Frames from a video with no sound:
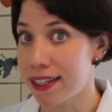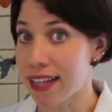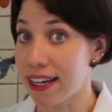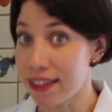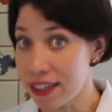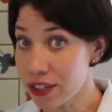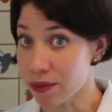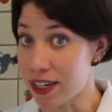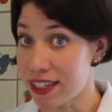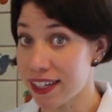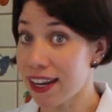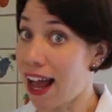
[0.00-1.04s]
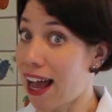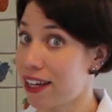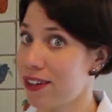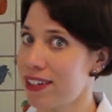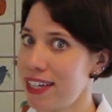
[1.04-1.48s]
plates I need to run to
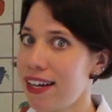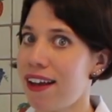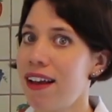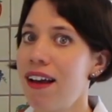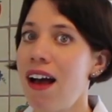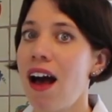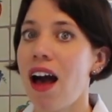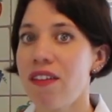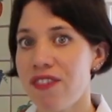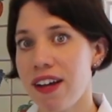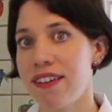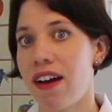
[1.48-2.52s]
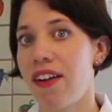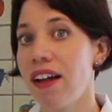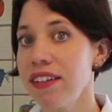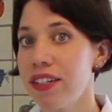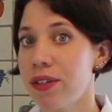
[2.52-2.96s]
get accurate data. I found
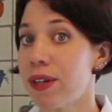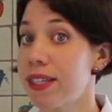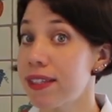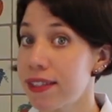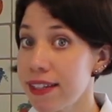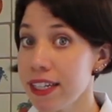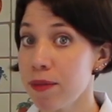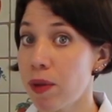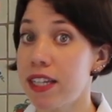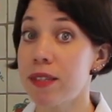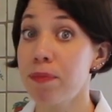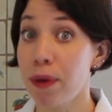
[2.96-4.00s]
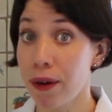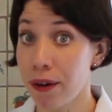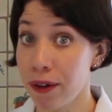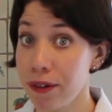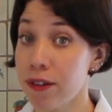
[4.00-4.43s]
out I'll need to run 6 plates
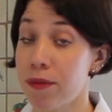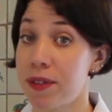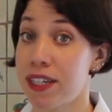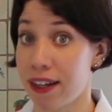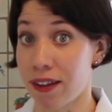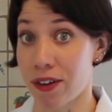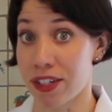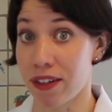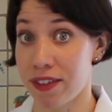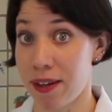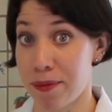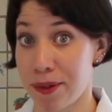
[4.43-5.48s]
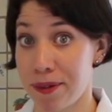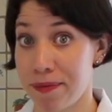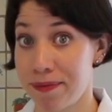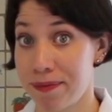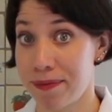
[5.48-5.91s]
per group to get a large enough
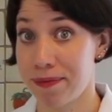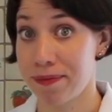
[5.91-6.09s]
sample.